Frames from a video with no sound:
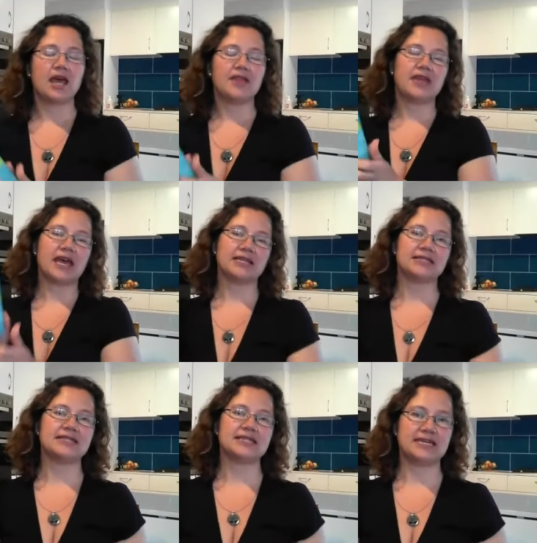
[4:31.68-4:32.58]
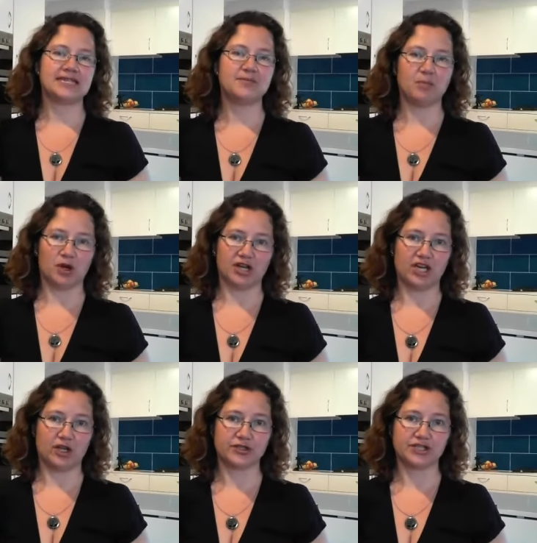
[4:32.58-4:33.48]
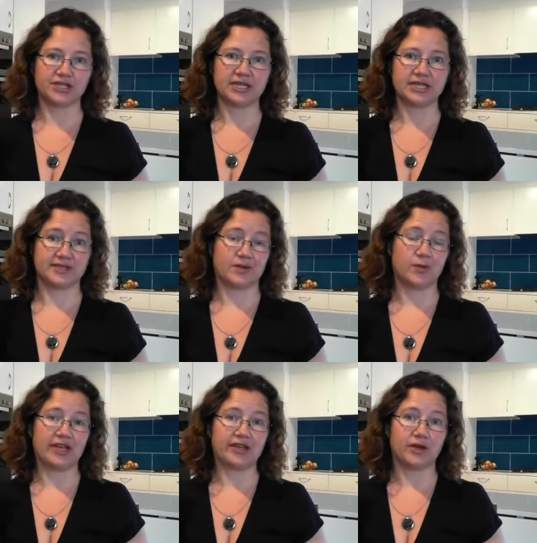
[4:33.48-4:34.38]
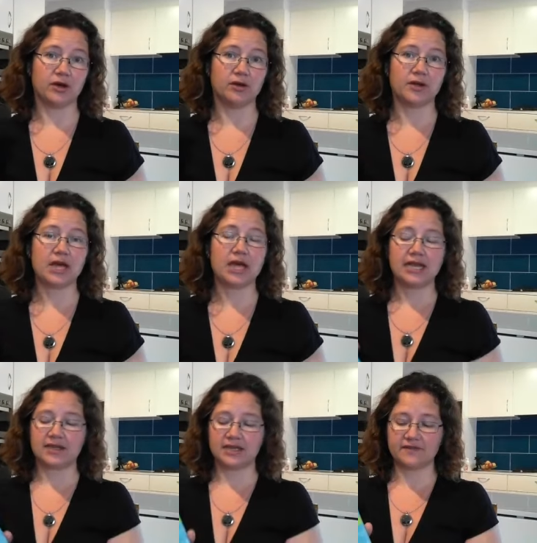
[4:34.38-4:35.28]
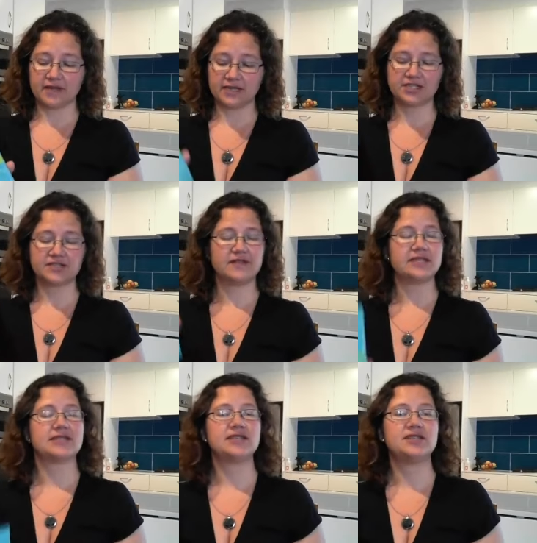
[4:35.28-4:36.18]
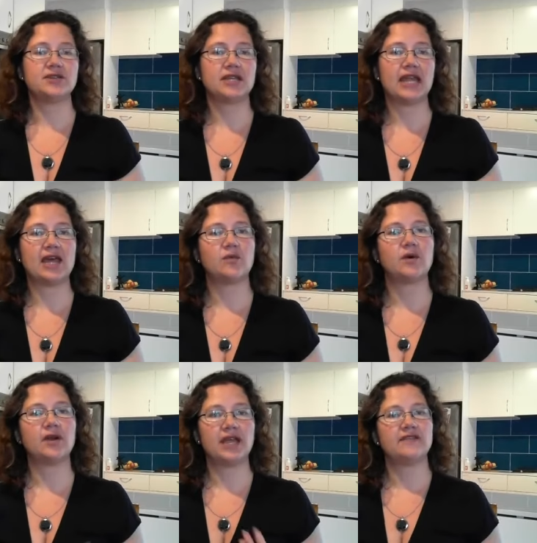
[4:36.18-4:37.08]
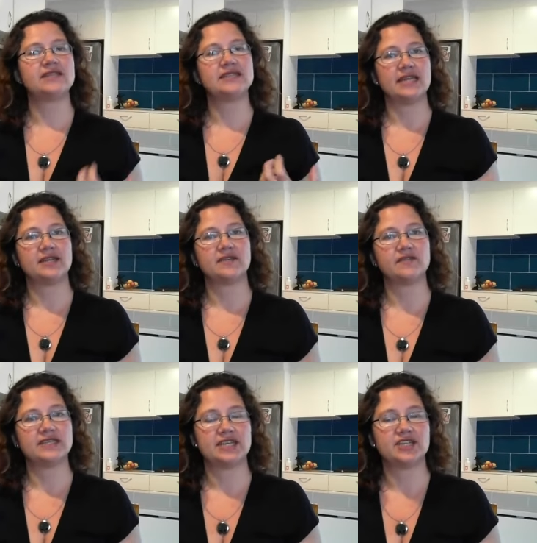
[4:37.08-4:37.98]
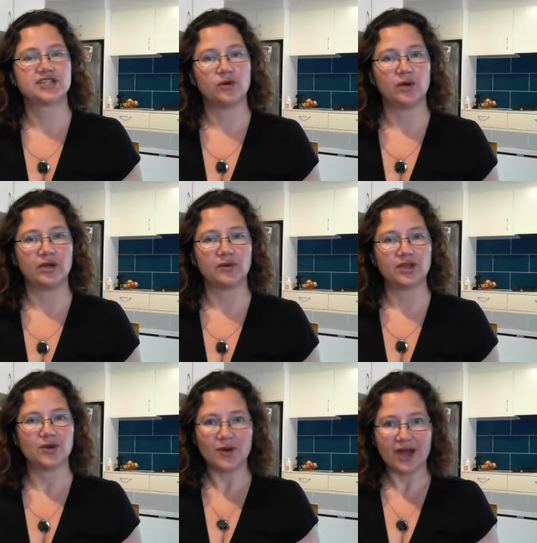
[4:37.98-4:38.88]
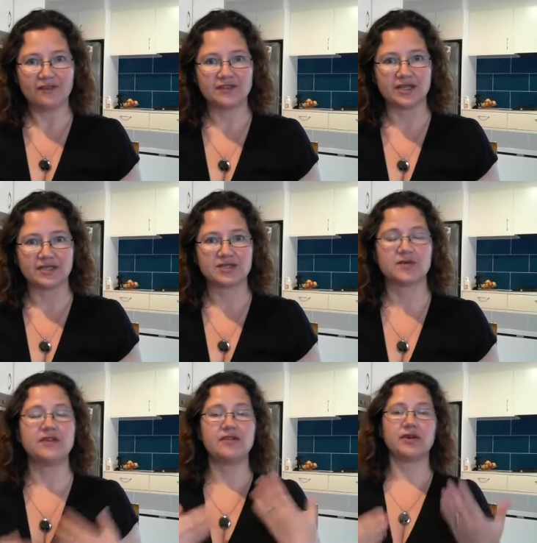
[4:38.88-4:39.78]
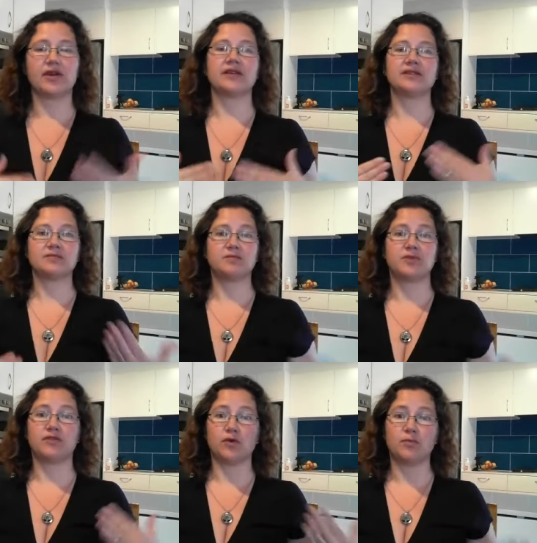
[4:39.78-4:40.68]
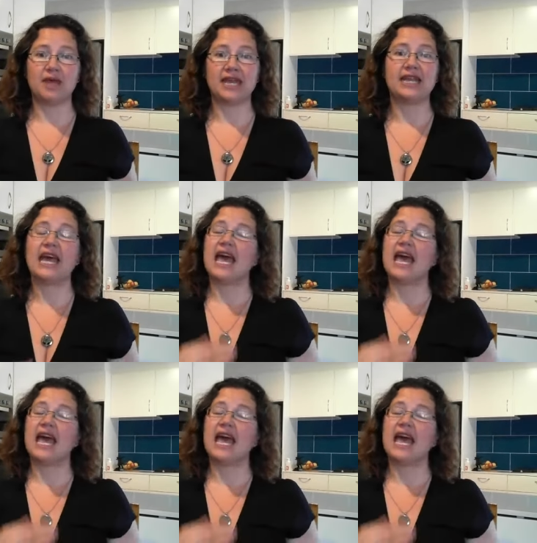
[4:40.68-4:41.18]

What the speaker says: the unscented body lotion is the way to go. Now, the advantage of this is you can add whatever scent of essential oil that you're after. So if you're going before bed,